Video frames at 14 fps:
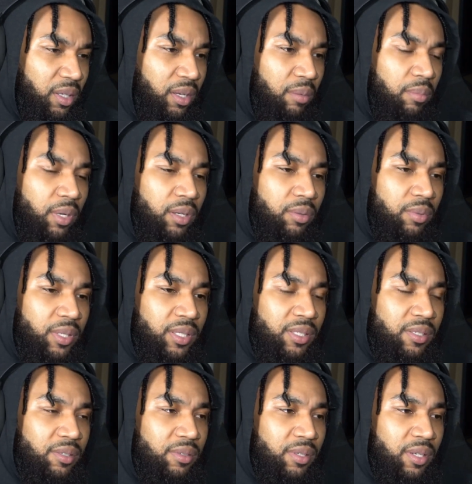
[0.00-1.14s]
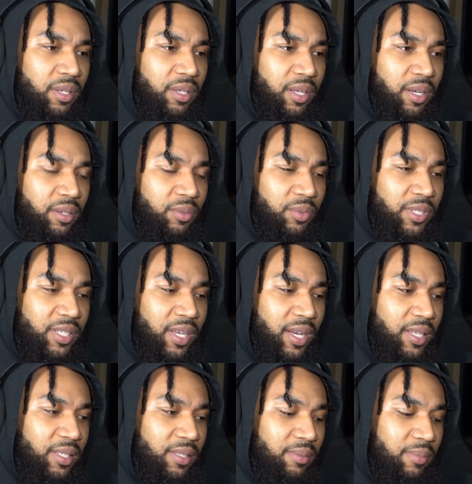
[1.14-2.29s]
Bro, what is going on out in
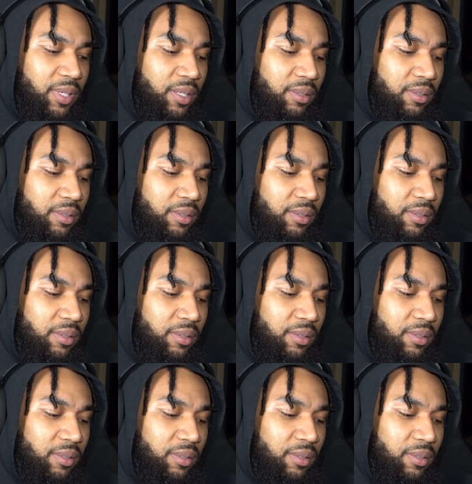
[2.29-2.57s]
Wisconsin, bro?